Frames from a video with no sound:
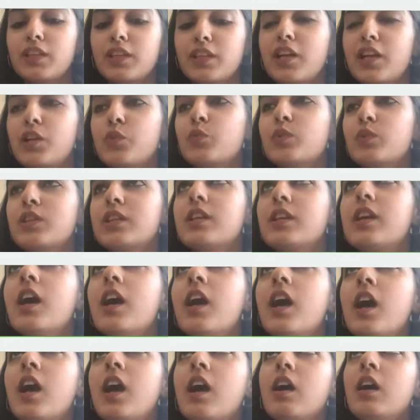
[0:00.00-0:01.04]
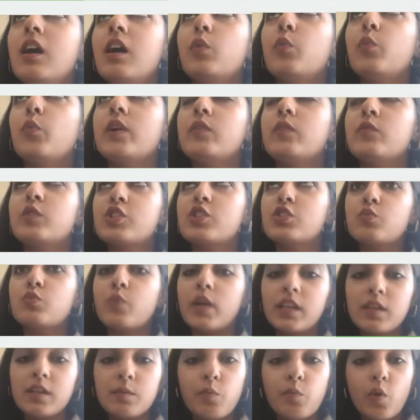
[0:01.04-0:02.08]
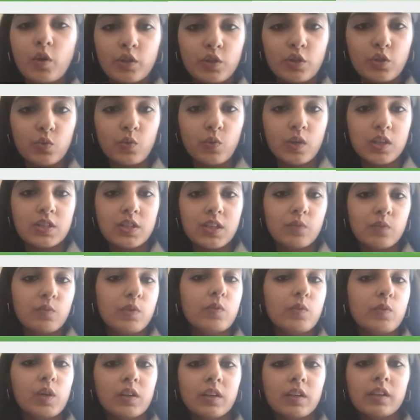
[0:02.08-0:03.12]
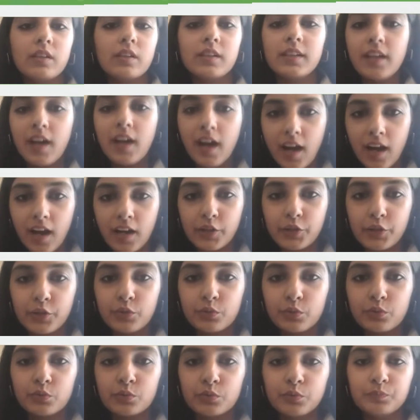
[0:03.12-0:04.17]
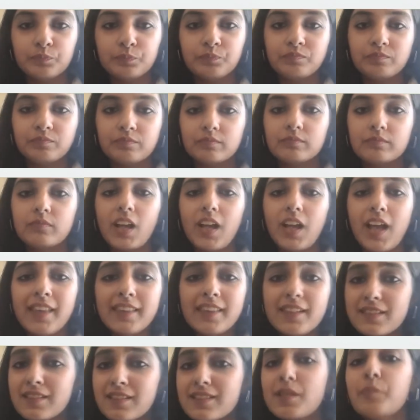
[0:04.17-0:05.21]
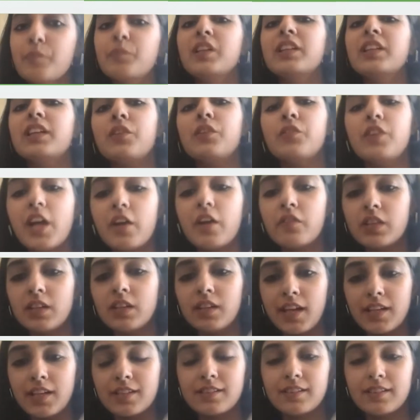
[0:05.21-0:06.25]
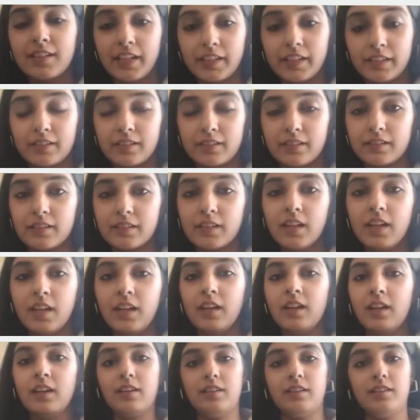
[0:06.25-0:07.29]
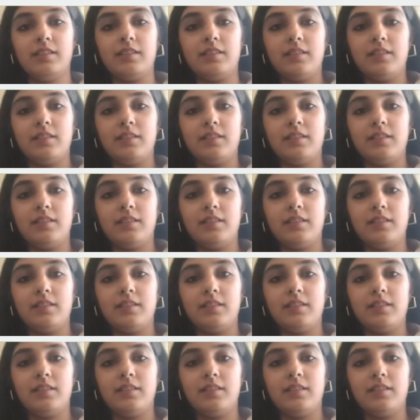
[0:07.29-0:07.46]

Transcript: that we which is very important to us, and we work really hard to. And this is something that we have realized later, uh,